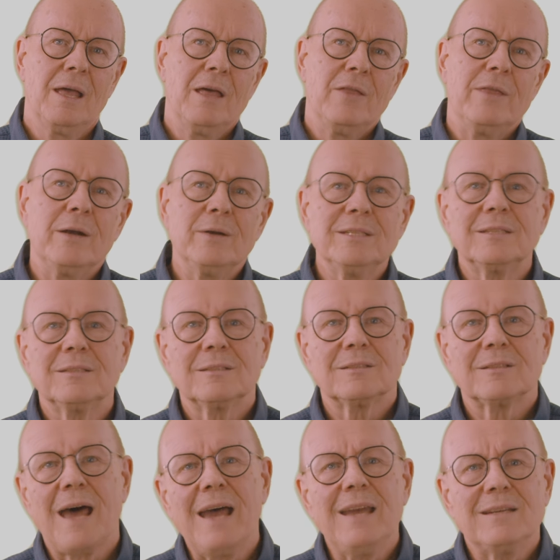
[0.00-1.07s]
There is
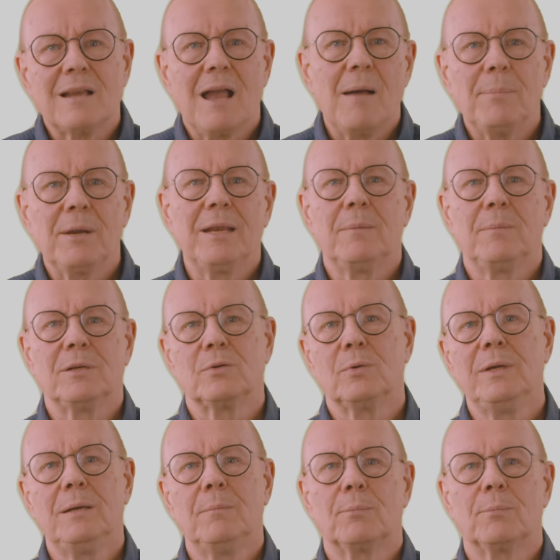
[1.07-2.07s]
tight coupling between